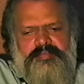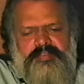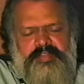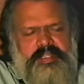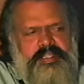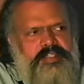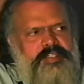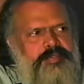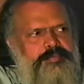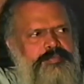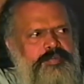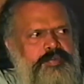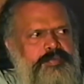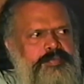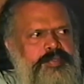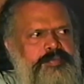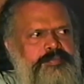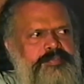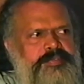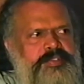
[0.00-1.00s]
financial
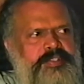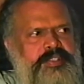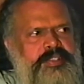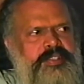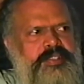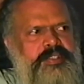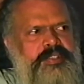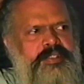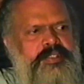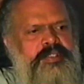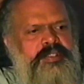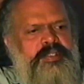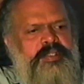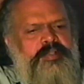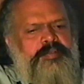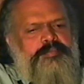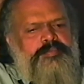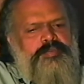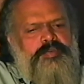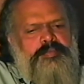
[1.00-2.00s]
problems and
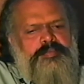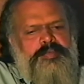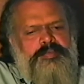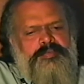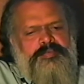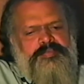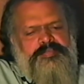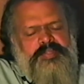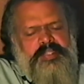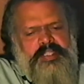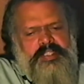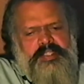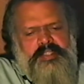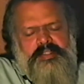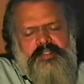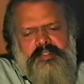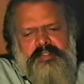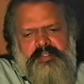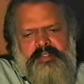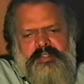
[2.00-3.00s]
problem of
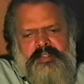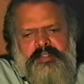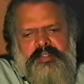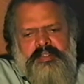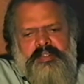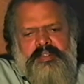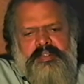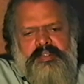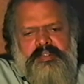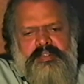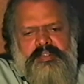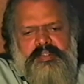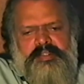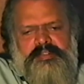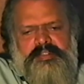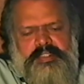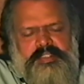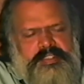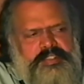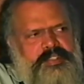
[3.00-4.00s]
taking
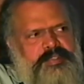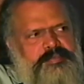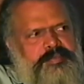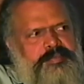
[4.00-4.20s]
6